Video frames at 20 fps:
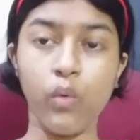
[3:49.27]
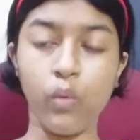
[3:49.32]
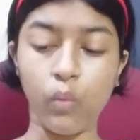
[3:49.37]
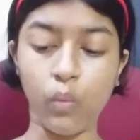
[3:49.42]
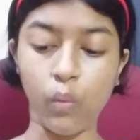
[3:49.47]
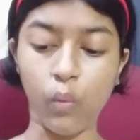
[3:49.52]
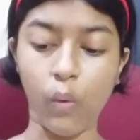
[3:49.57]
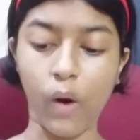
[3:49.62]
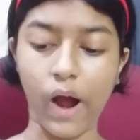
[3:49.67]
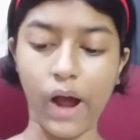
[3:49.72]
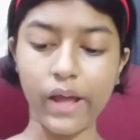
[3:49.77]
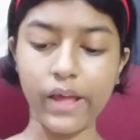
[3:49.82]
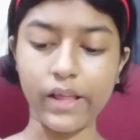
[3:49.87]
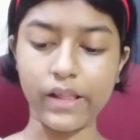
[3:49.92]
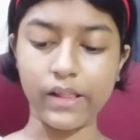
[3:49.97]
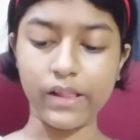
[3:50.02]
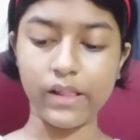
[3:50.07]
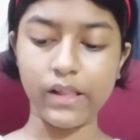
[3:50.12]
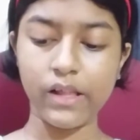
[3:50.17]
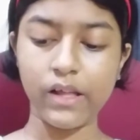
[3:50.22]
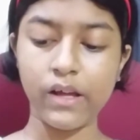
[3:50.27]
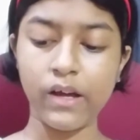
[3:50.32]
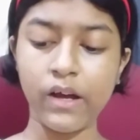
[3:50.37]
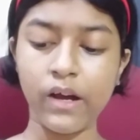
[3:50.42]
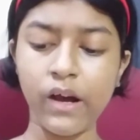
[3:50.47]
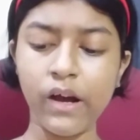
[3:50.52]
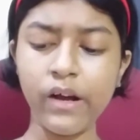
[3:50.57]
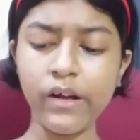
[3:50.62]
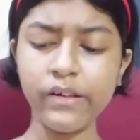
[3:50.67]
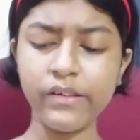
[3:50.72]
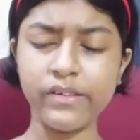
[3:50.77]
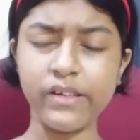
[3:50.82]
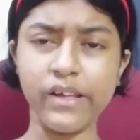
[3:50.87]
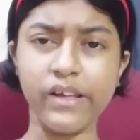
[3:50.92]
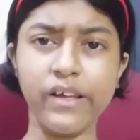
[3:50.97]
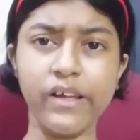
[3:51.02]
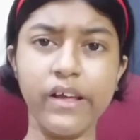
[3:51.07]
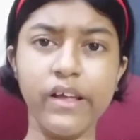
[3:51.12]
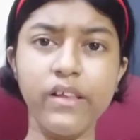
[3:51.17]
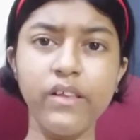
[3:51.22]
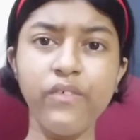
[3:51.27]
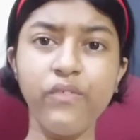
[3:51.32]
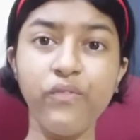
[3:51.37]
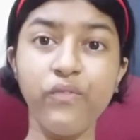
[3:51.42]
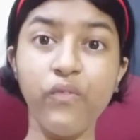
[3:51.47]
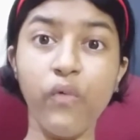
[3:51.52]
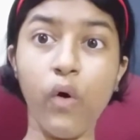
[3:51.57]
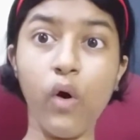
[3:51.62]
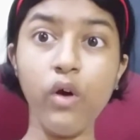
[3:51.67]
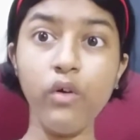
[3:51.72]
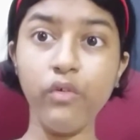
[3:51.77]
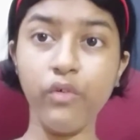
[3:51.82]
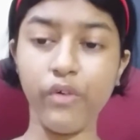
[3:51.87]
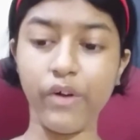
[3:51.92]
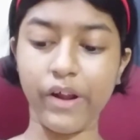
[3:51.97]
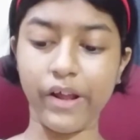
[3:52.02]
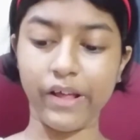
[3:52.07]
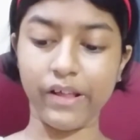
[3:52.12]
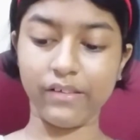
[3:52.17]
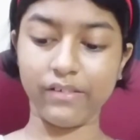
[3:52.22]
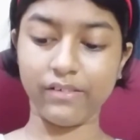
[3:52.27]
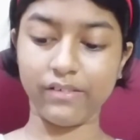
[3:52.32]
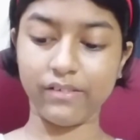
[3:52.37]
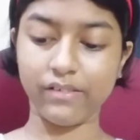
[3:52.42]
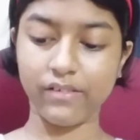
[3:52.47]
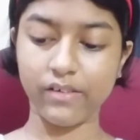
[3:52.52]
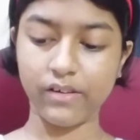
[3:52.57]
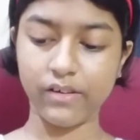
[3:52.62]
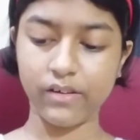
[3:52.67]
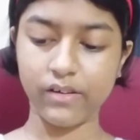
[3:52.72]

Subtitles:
while hunting in the forest.